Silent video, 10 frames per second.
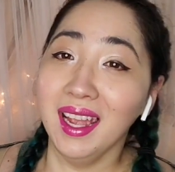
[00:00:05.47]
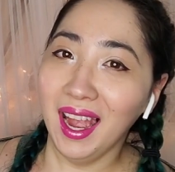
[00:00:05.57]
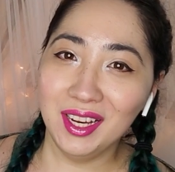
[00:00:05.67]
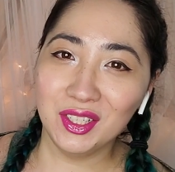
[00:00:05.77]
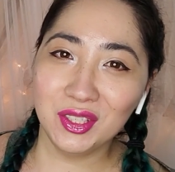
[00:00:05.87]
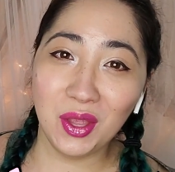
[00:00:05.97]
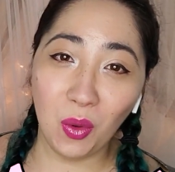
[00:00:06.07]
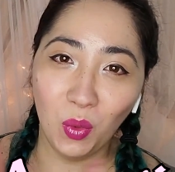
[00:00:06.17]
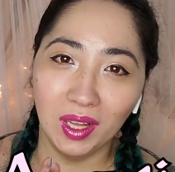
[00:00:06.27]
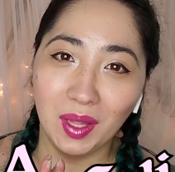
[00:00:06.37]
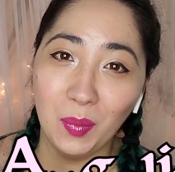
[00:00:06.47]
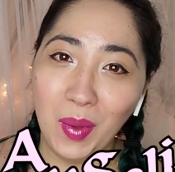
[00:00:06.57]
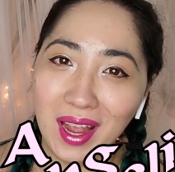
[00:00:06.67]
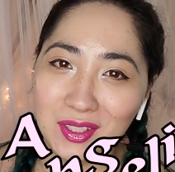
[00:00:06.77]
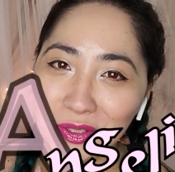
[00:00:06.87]
Hi angels, so welcome
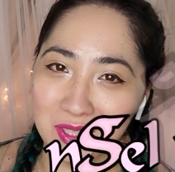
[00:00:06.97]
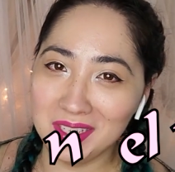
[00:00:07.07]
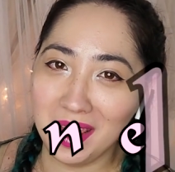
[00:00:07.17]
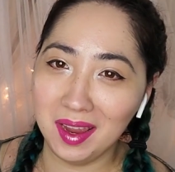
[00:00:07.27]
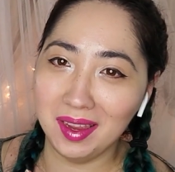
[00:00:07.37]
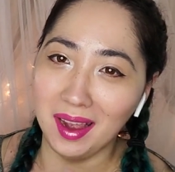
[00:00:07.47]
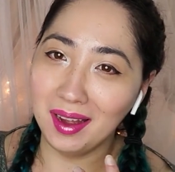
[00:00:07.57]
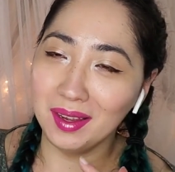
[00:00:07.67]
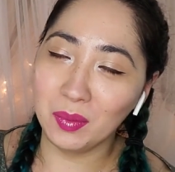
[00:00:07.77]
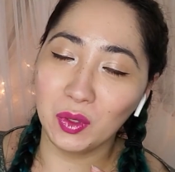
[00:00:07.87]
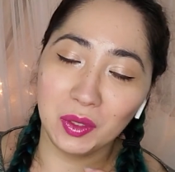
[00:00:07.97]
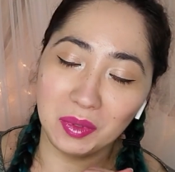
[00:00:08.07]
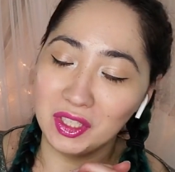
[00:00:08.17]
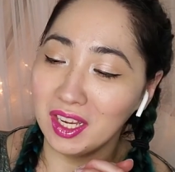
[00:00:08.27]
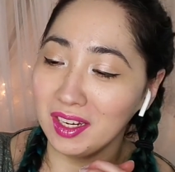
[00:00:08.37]
back. Today I am going to
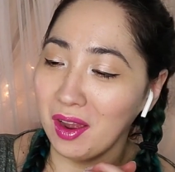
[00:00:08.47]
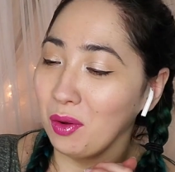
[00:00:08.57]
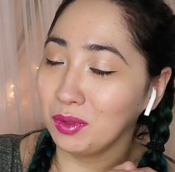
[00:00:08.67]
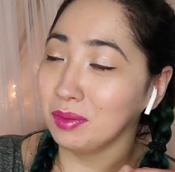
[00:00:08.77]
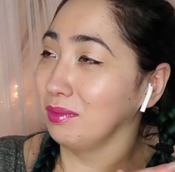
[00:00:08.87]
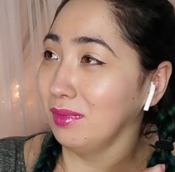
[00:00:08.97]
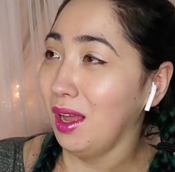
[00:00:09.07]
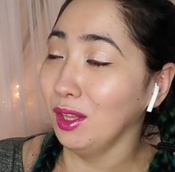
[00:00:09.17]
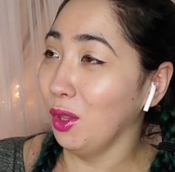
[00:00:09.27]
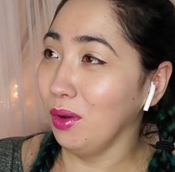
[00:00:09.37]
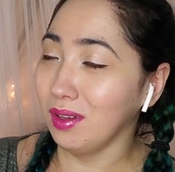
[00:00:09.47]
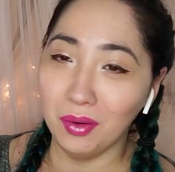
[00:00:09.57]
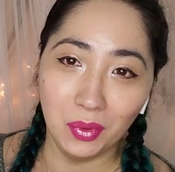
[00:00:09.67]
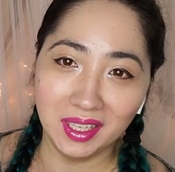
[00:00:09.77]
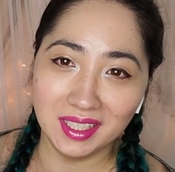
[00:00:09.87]
be checking out a
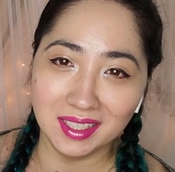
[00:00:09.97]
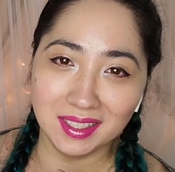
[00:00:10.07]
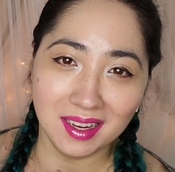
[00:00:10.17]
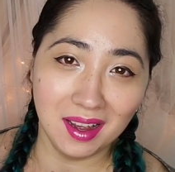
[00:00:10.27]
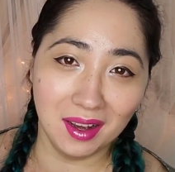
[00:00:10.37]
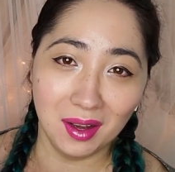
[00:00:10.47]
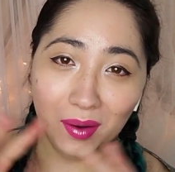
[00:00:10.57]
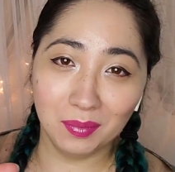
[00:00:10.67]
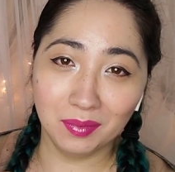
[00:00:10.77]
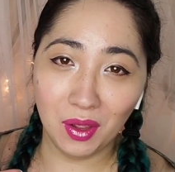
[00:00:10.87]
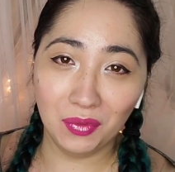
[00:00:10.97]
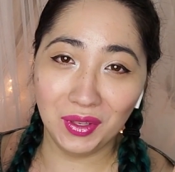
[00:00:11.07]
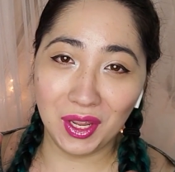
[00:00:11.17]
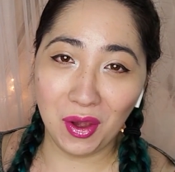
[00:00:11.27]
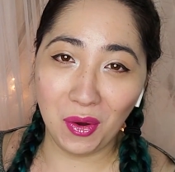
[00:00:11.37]
long-awaited
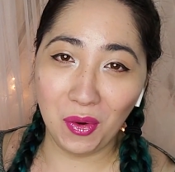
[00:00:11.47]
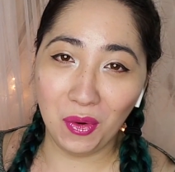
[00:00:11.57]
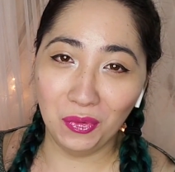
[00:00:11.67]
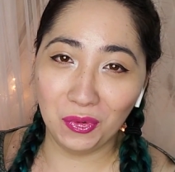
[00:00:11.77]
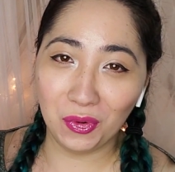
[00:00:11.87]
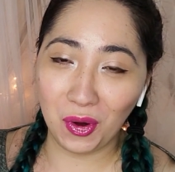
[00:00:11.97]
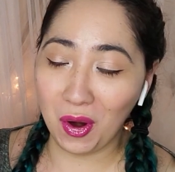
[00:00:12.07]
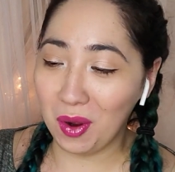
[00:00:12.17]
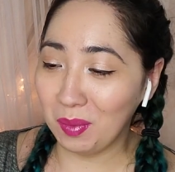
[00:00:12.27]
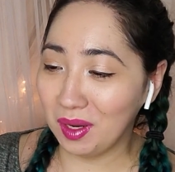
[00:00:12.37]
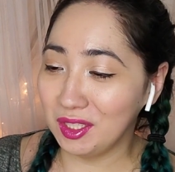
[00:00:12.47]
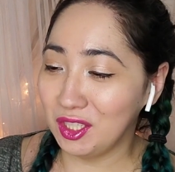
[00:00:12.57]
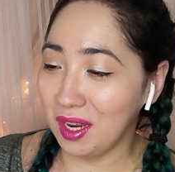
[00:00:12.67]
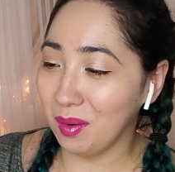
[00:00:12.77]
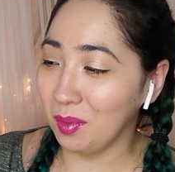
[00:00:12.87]
video from
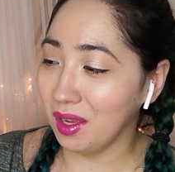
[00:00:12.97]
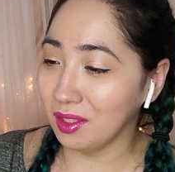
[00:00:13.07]
Jam.